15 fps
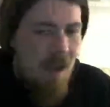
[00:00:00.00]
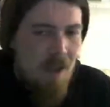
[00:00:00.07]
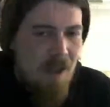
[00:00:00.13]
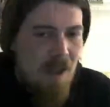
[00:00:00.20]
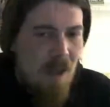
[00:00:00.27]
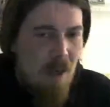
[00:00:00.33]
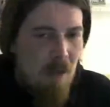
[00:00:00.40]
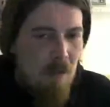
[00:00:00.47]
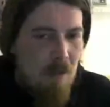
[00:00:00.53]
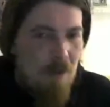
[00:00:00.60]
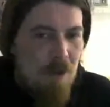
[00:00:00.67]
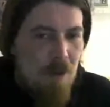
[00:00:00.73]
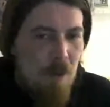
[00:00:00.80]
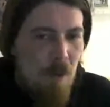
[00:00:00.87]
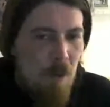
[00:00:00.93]
you know,
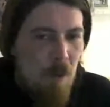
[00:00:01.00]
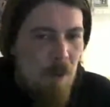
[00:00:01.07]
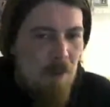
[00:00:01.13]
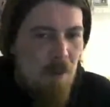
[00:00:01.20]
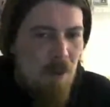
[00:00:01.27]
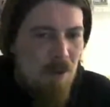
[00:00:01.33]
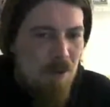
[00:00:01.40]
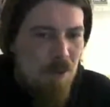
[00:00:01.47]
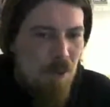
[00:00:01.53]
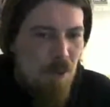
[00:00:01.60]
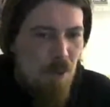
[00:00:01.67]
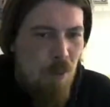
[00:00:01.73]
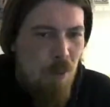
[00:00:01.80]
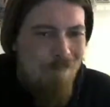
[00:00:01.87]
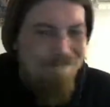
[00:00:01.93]
lose one, win one, draw
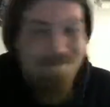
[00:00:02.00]
one.